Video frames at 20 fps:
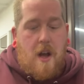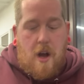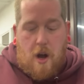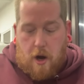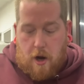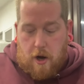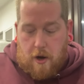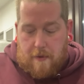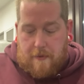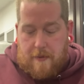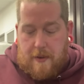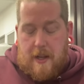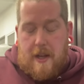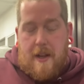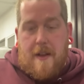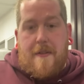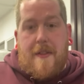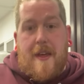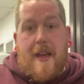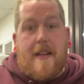of
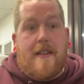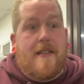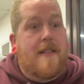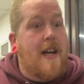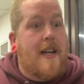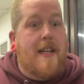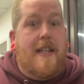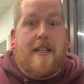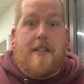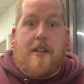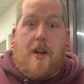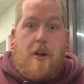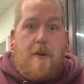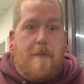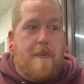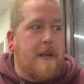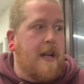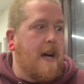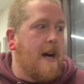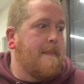things that I need to
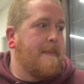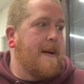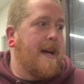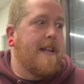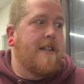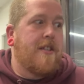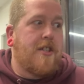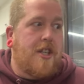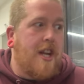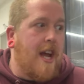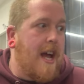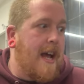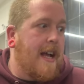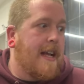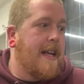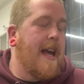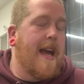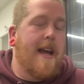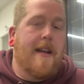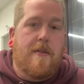open up and
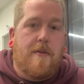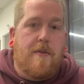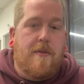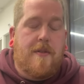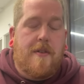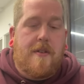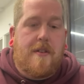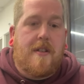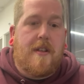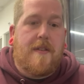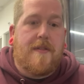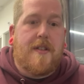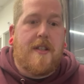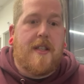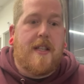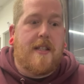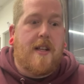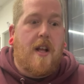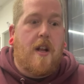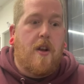check and all sorts of stuff. So
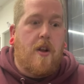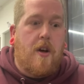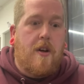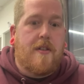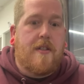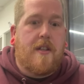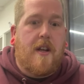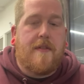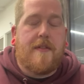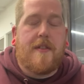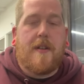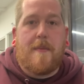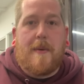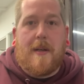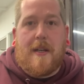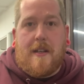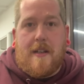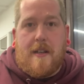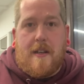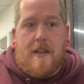there's a lot of stuff. So
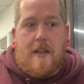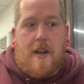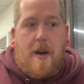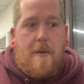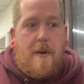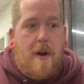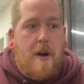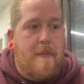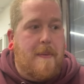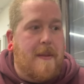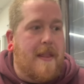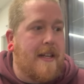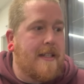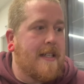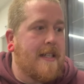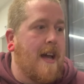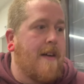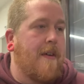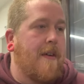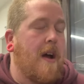we're going to go open that
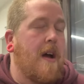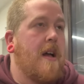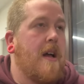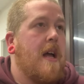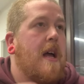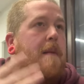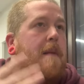together.